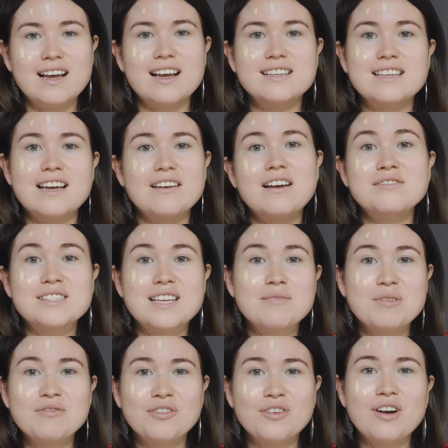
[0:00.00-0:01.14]
As I have said
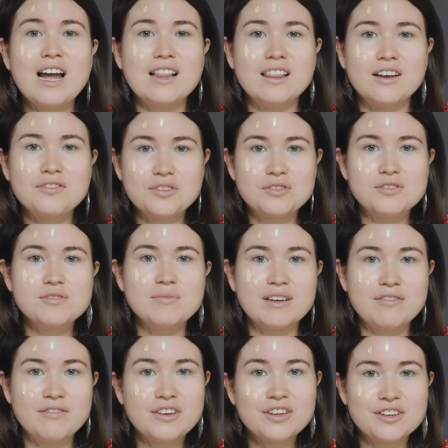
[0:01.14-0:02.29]
before, I love to use my
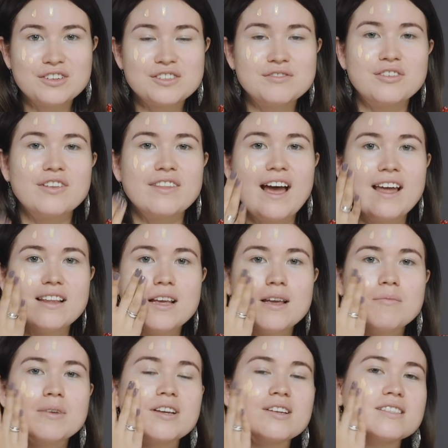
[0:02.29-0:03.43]
fingers for that
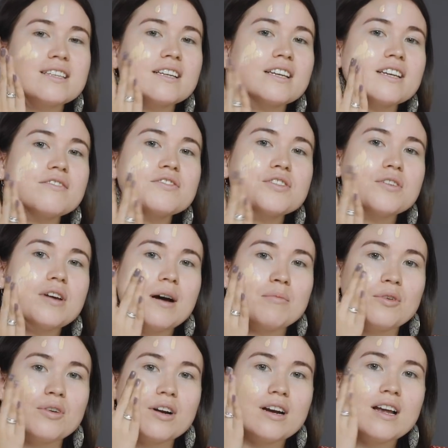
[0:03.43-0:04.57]
because it gives you a
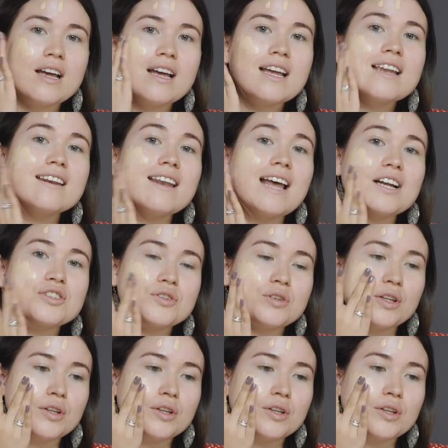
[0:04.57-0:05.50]
more natural